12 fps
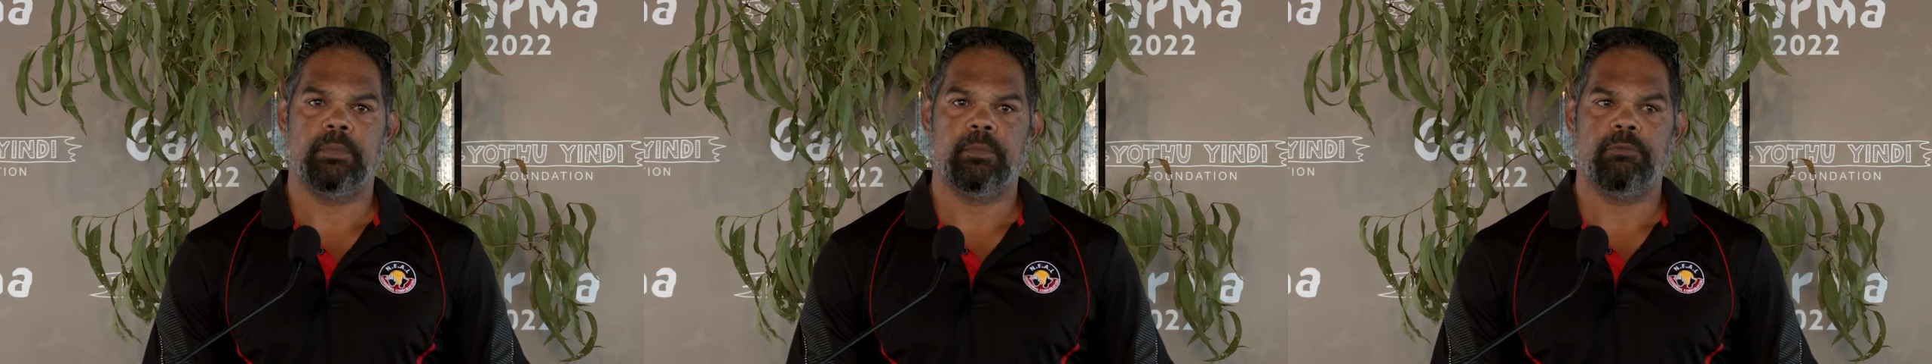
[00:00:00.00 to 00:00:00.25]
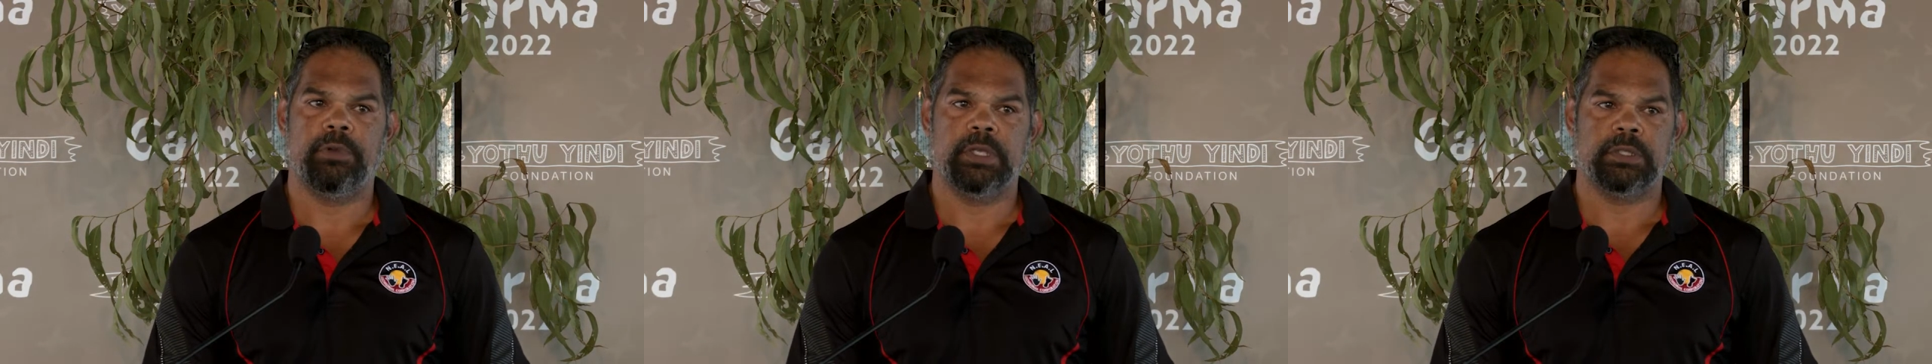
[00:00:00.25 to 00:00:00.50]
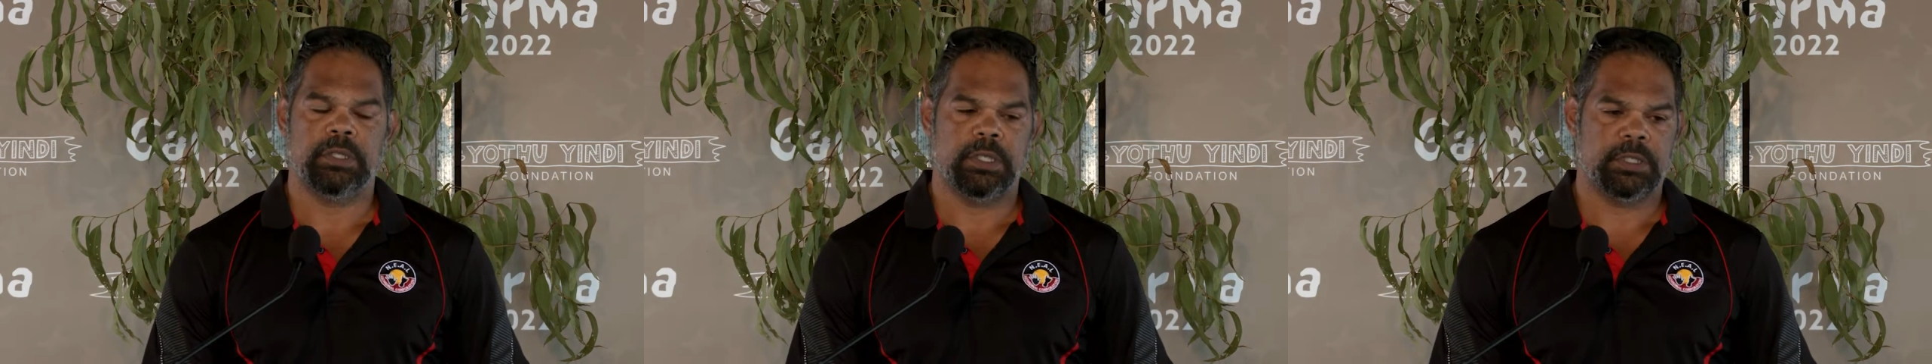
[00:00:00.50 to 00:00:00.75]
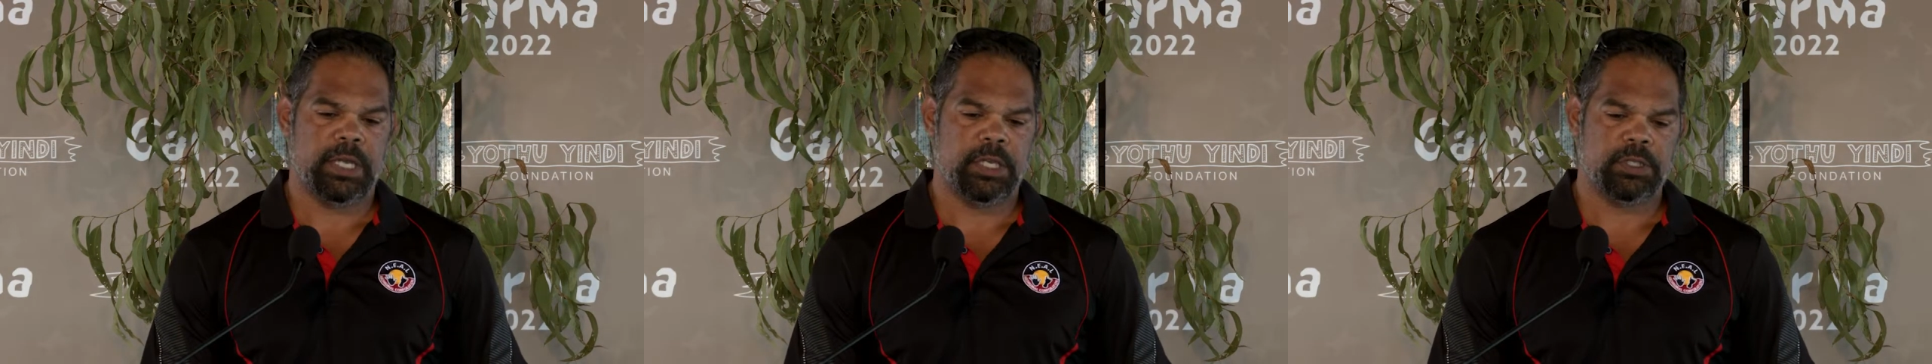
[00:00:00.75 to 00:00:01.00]
recent
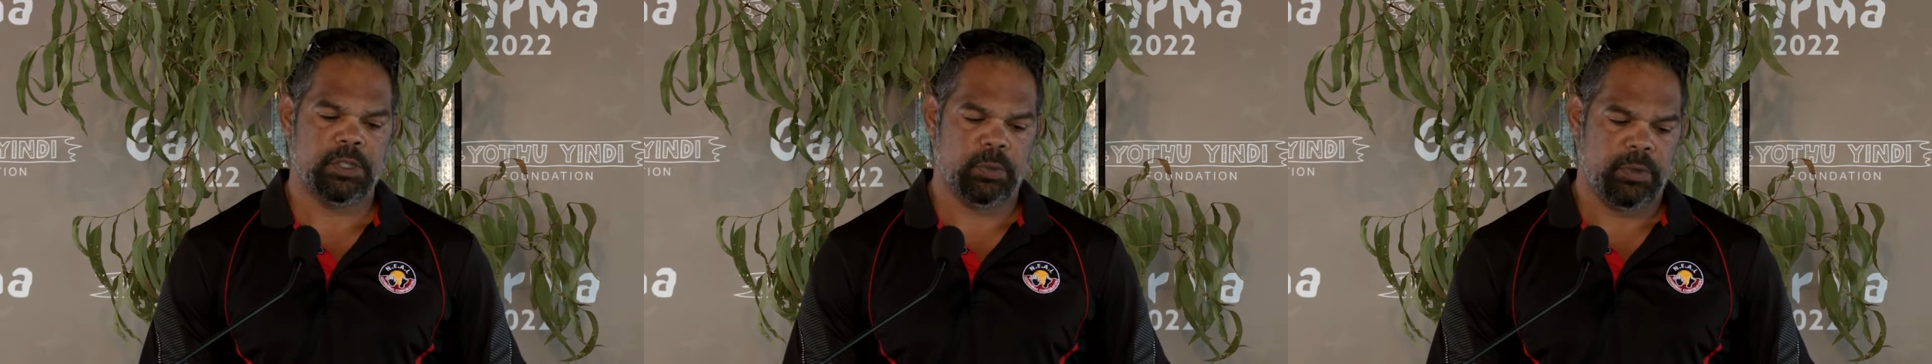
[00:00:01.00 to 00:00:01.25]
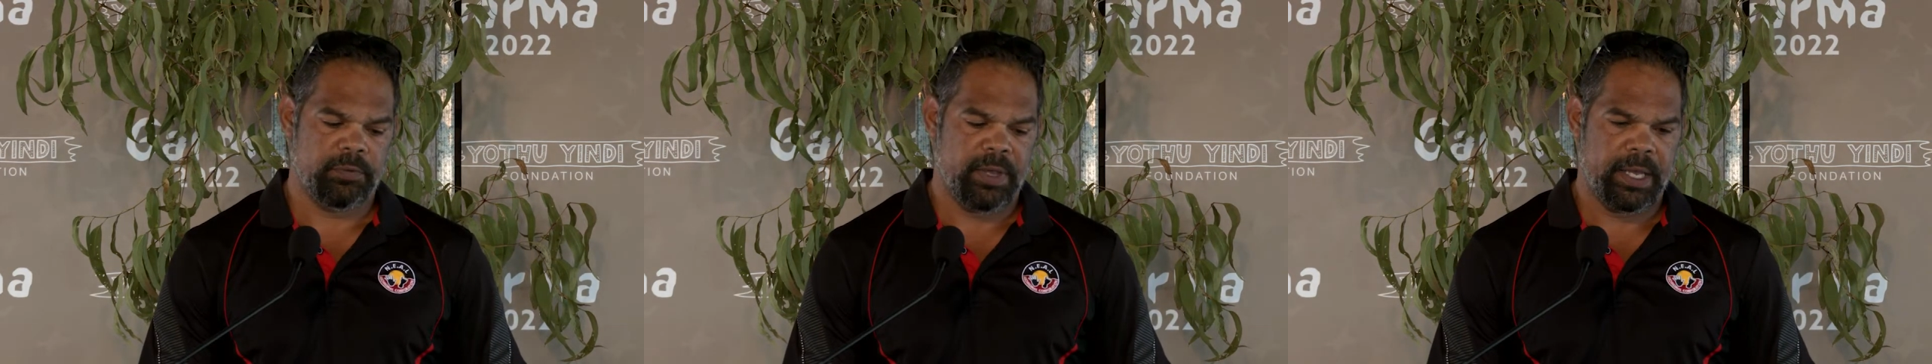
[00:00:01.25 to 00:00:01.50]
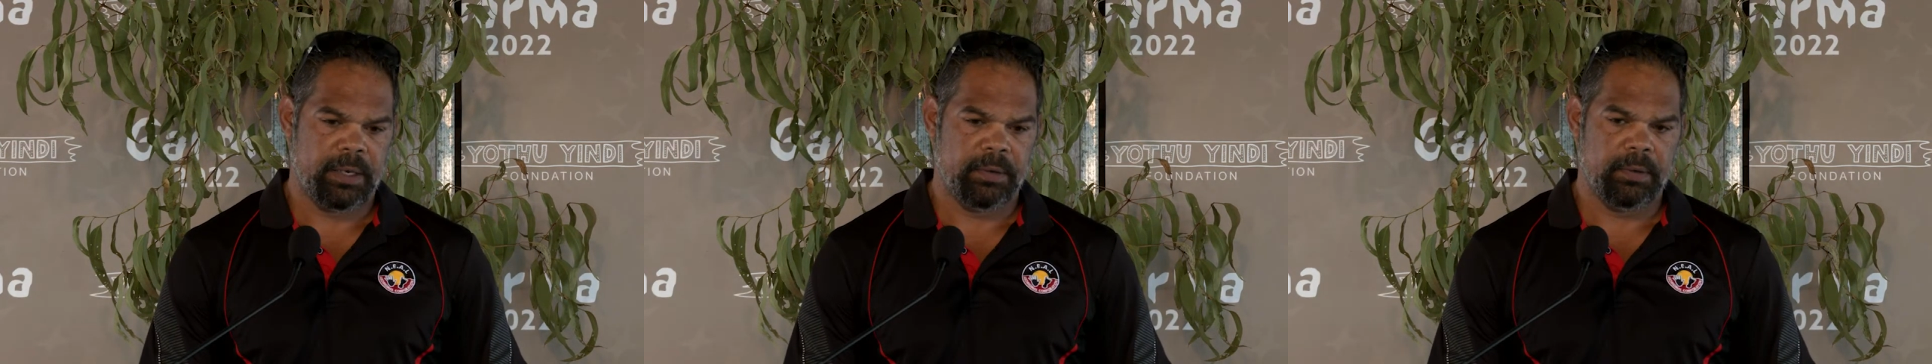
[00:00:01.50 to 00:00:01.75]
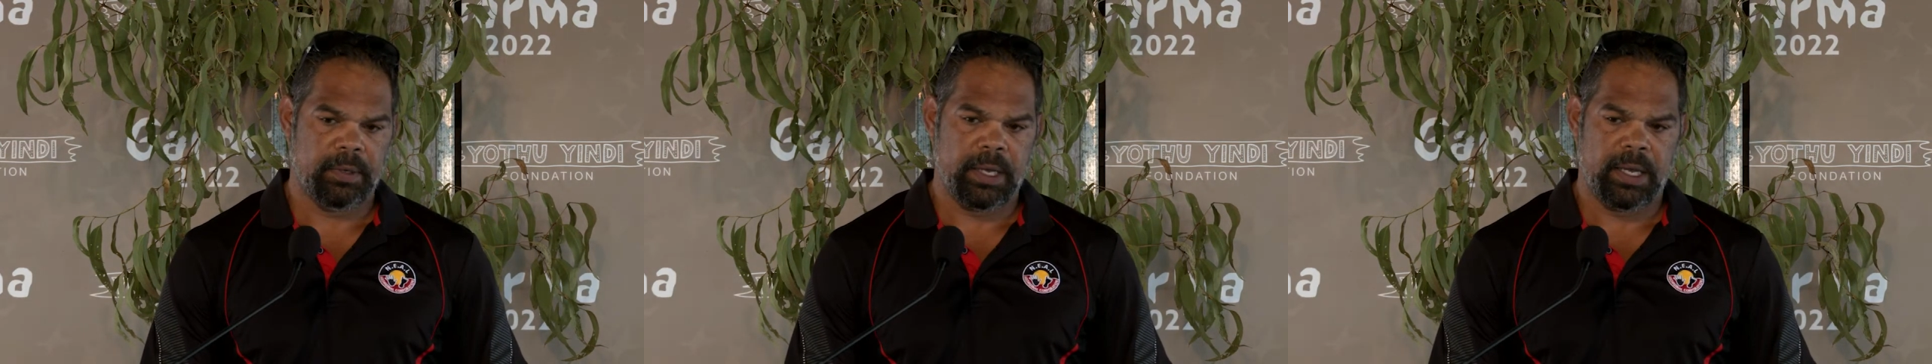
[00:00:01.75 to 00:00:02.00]
discussions we've had
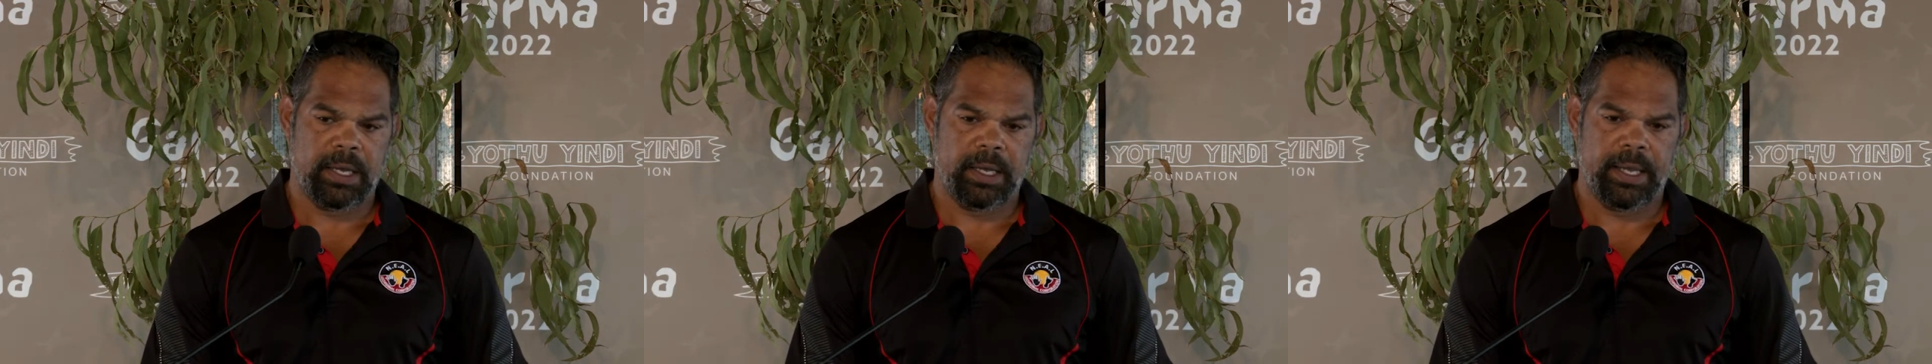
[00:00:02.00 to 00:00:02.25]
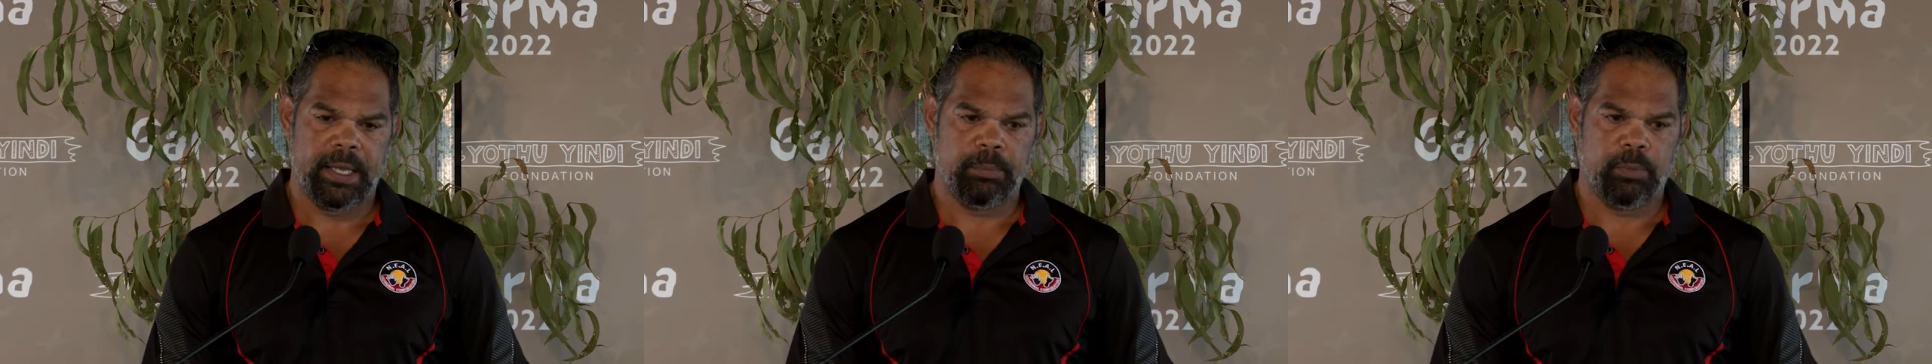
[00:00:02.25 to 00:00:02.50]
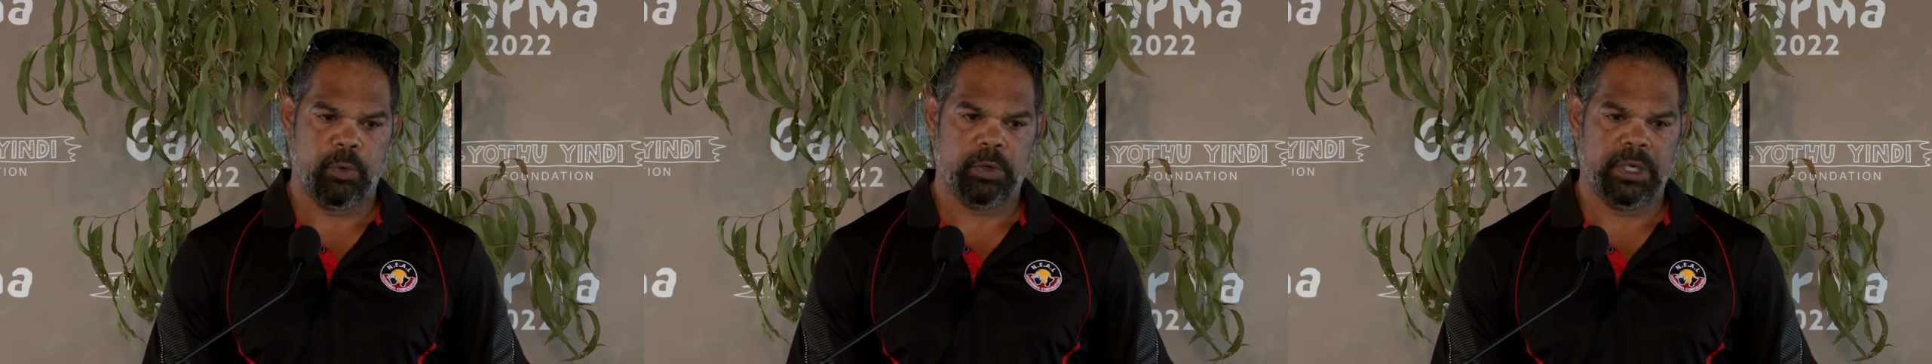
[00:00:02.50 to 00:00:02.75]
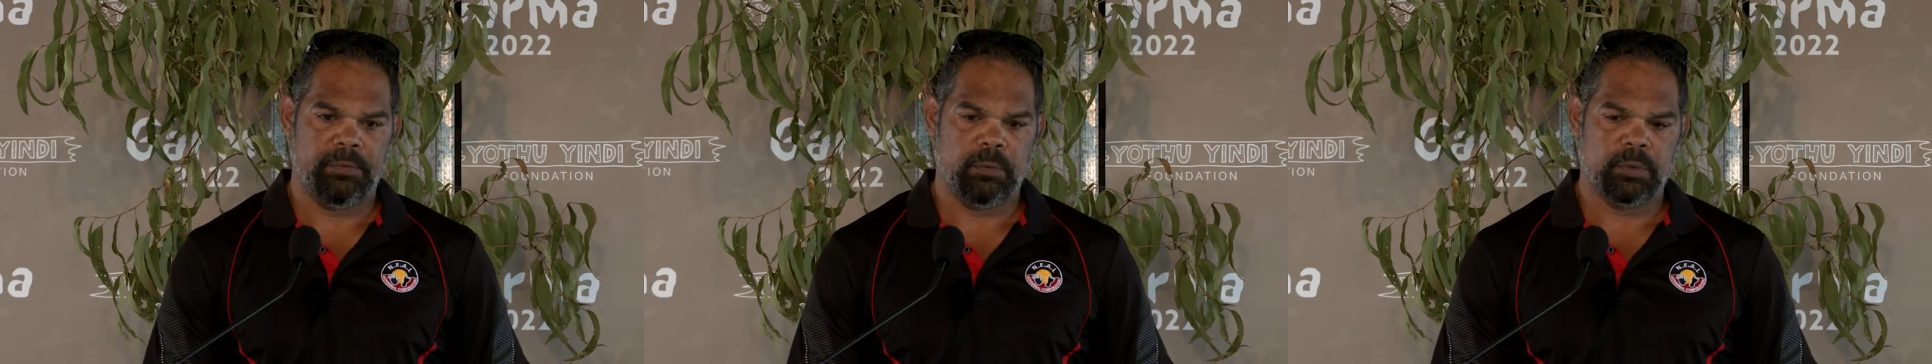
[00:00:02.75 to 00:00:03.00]
at board
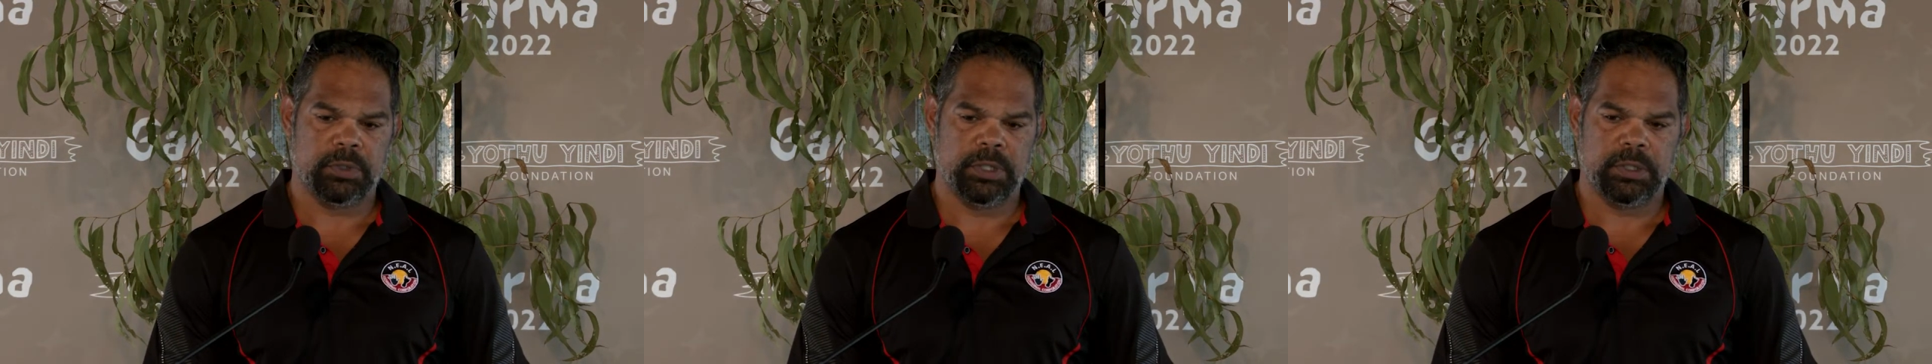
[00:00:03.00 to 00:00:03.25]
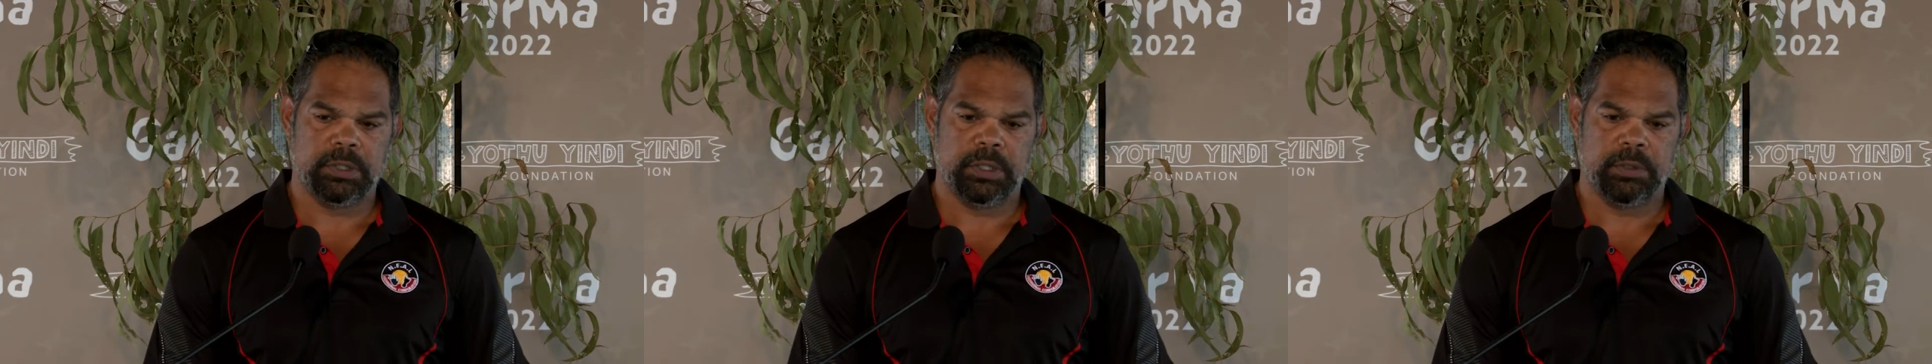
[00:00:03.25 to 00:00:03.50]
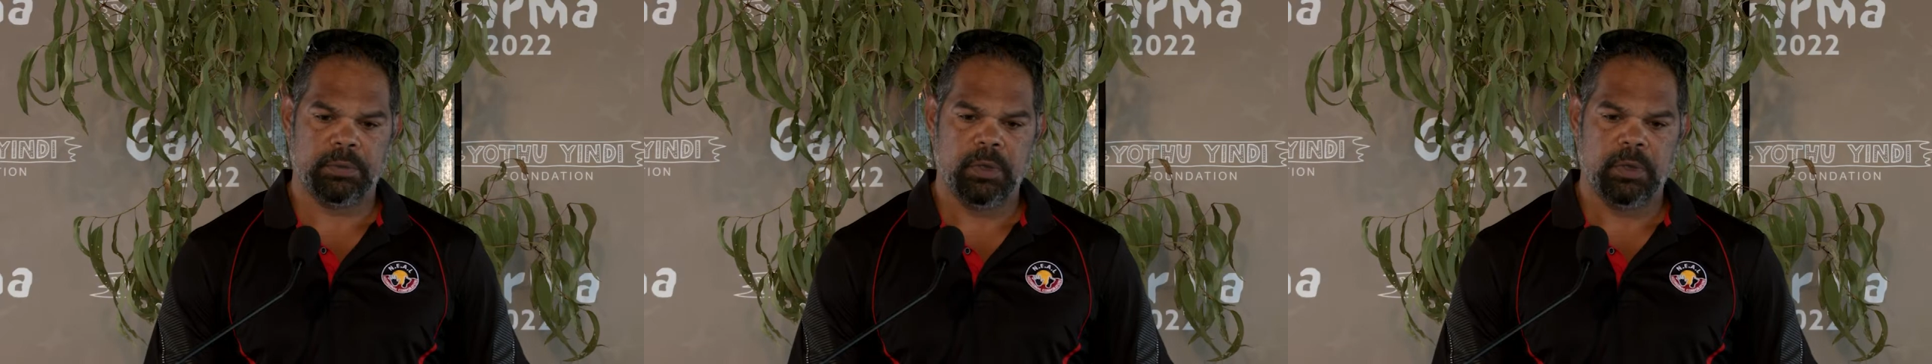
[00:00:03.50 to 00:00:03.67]
levels is that